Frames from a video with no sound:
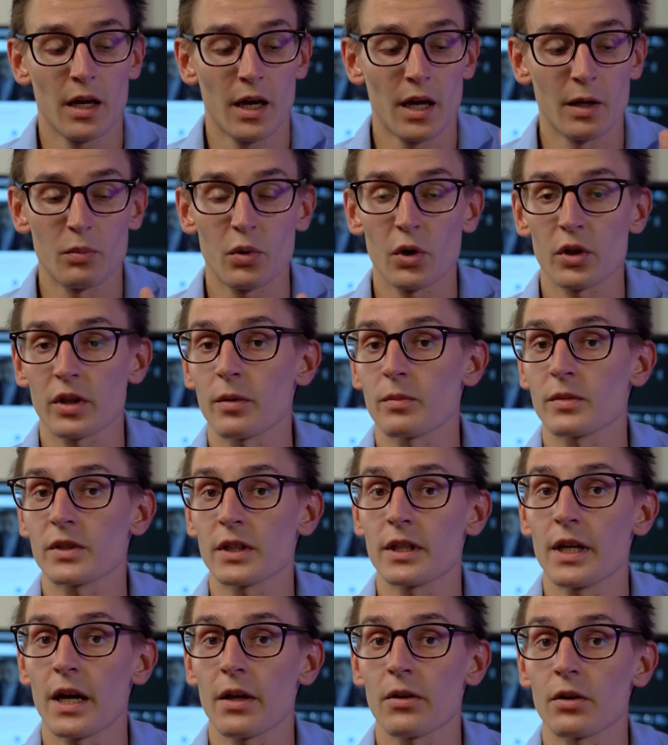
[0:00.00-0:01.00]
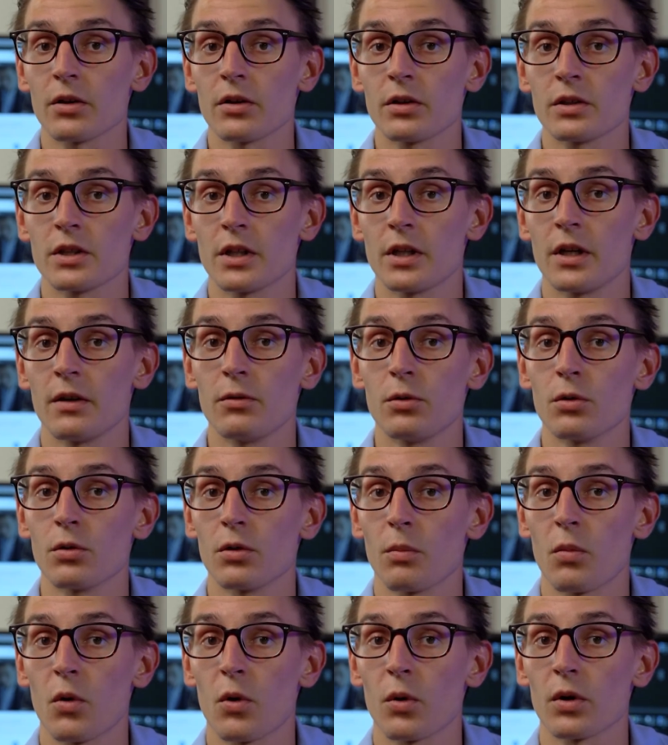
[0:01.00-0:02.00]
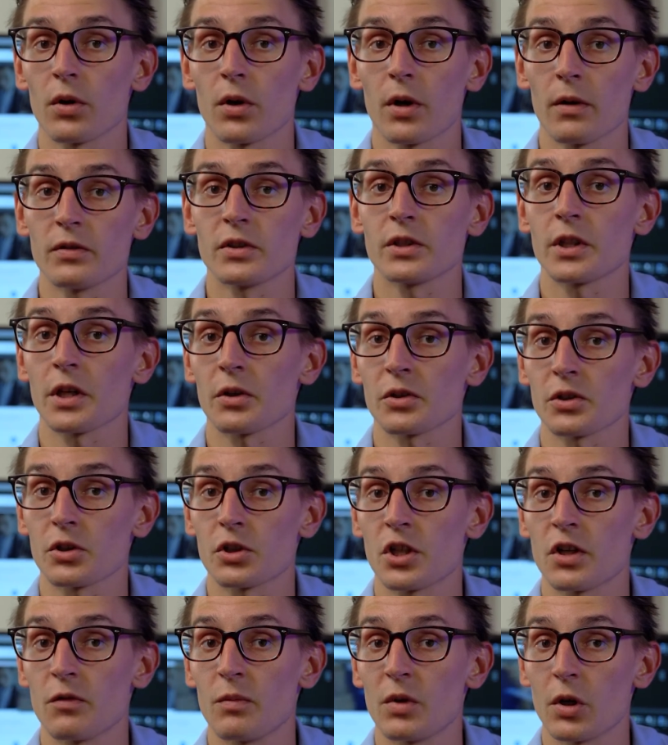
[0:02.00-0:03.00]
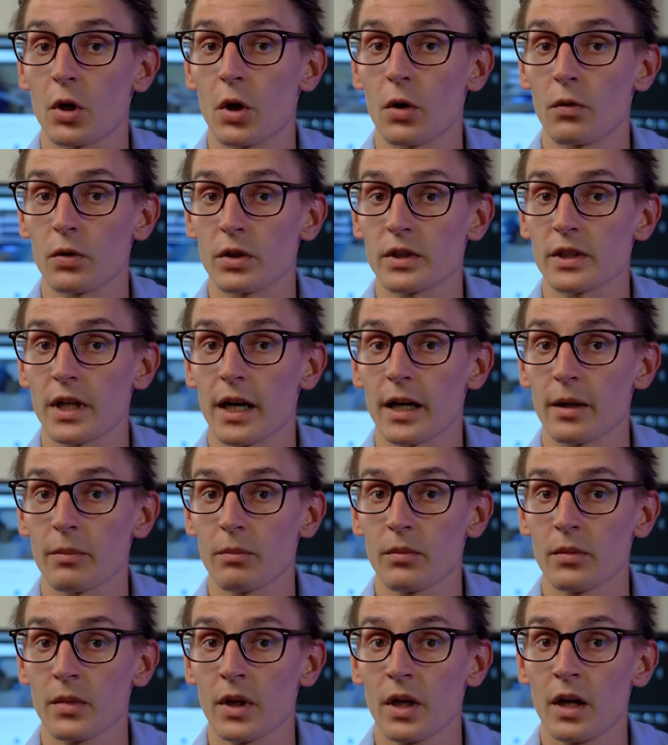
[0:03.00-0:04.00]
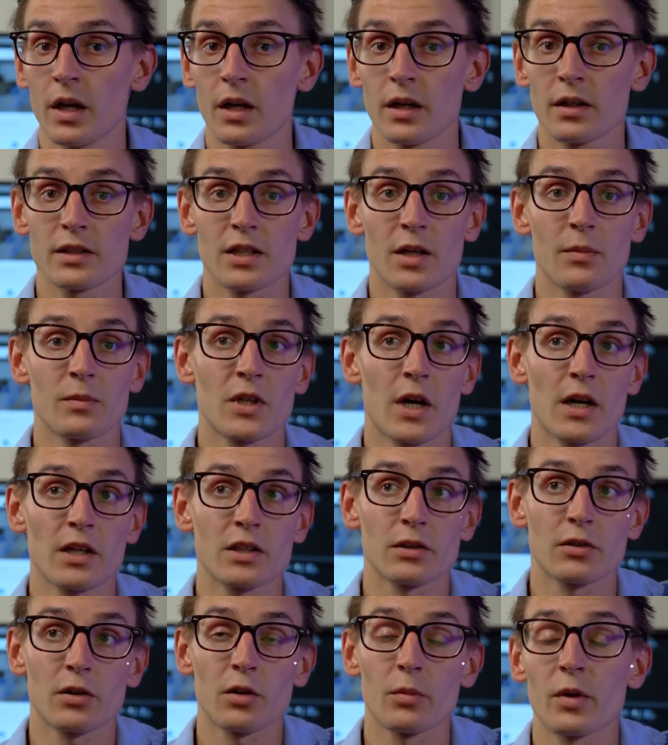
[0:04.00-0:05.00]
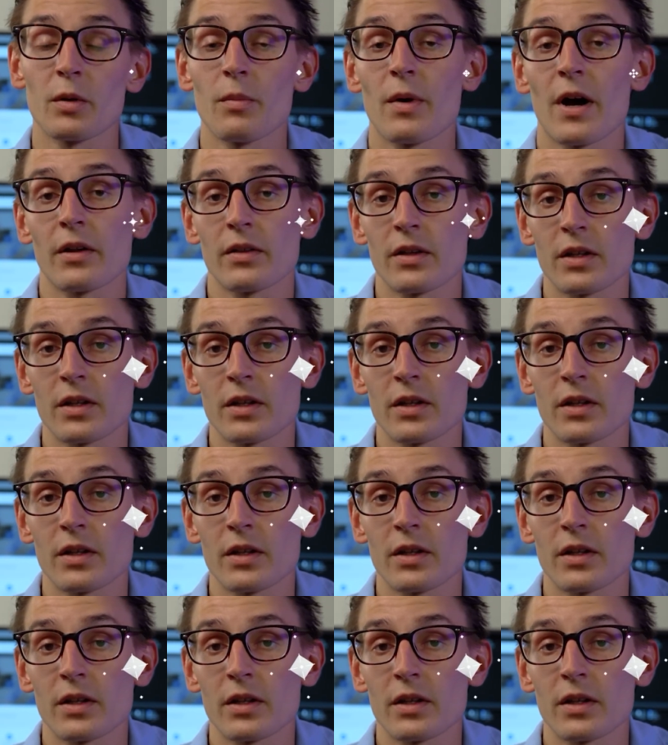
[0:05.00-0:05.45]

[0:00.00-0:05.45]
and put them together to give you a report of sales achievement over time. Tim talks a little bit about